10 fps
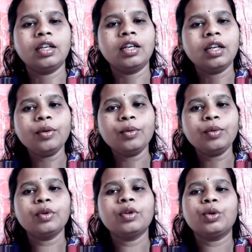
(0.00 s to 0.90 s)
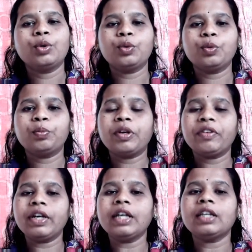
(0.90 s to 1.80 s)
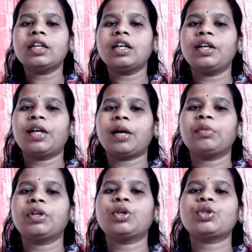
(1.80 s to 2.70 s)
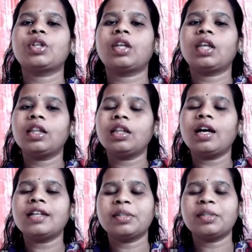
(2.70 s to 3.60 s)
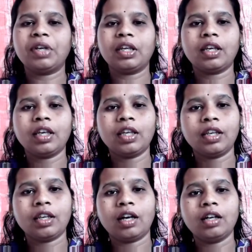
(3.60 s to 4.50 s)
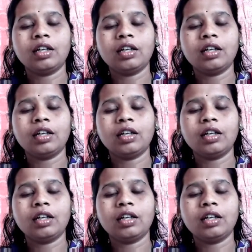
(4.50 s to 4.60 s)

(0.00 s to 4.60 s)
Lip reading: Now, to prevent the contamination in the aseptic area,